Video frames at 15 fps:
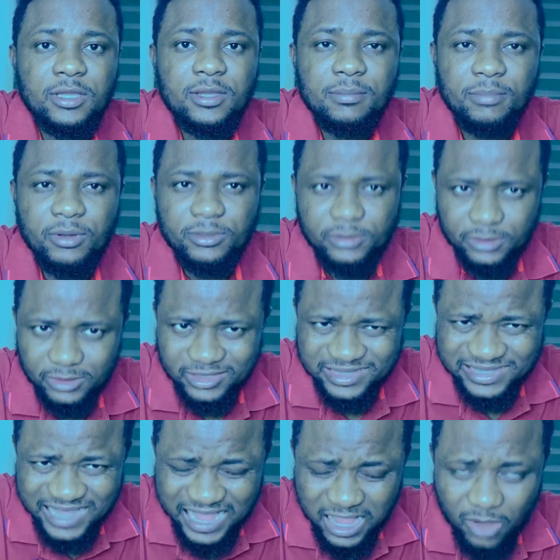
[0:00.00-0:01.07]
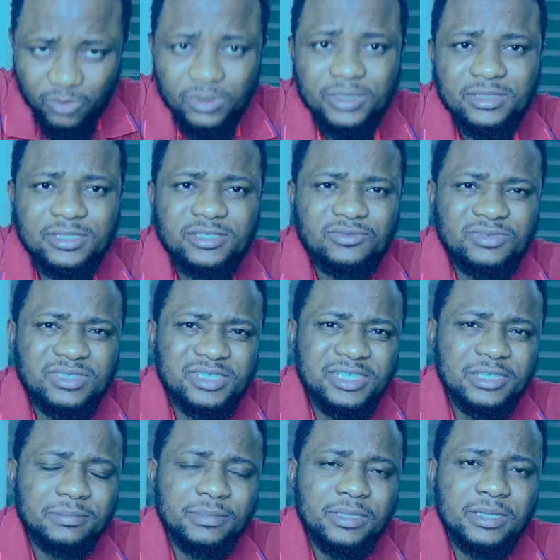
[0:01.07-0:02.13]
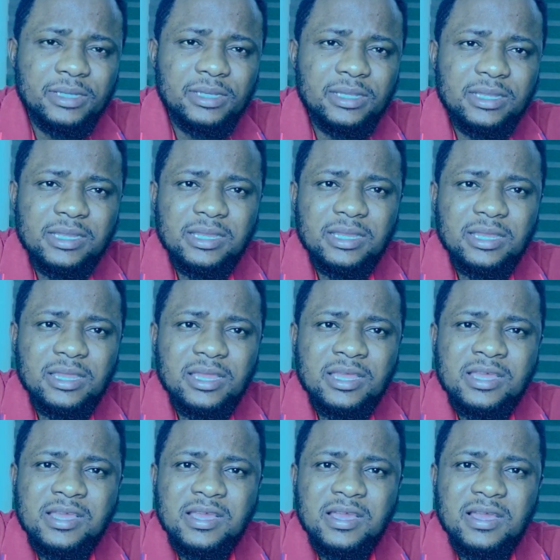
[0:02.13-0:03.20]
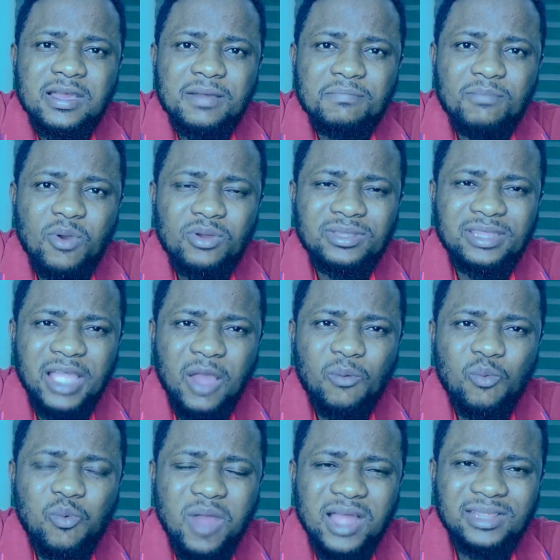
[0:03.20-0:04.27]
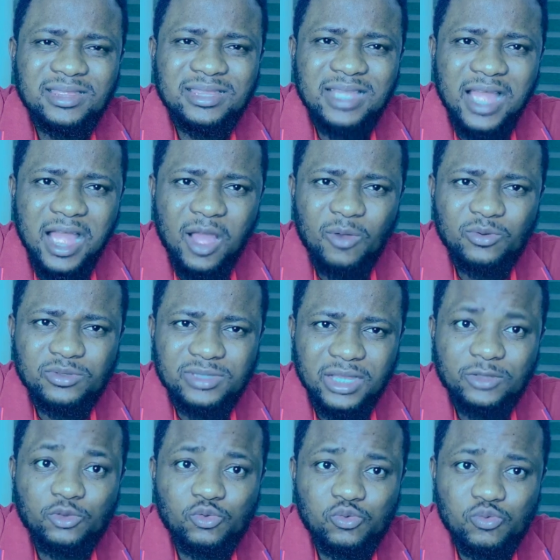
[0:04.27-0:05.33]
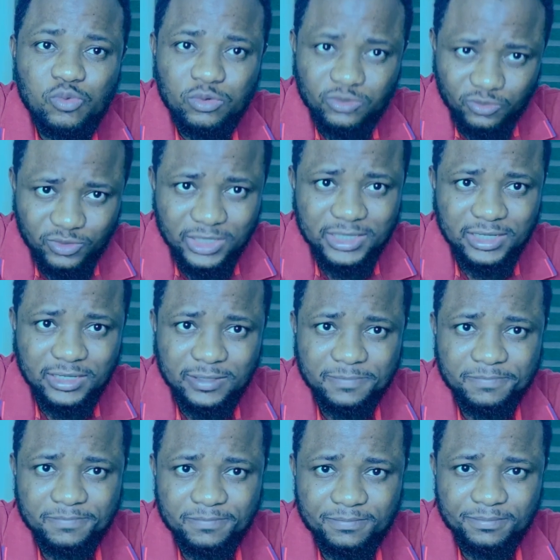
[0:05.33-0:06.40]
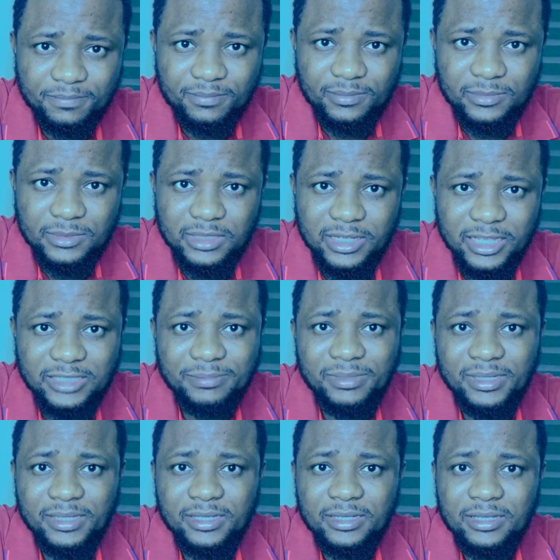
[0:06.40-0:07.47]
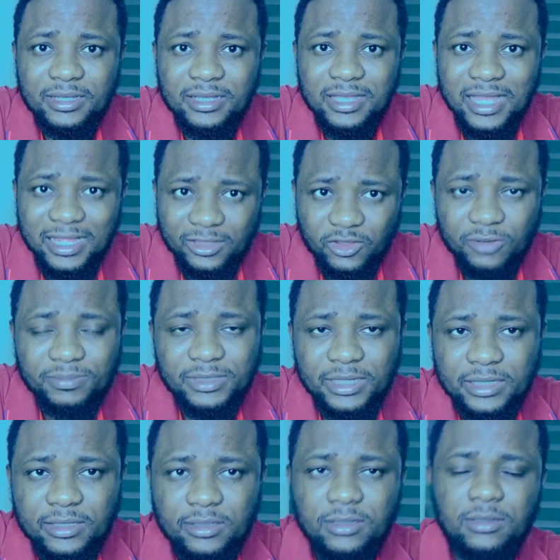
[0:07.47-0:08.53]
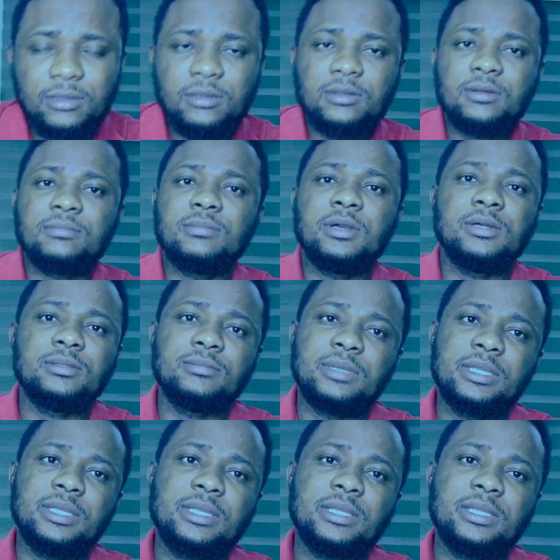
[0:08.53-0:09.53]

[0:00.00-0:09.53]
but now in this regime, more than 1,200 has been adopted. Come on, man.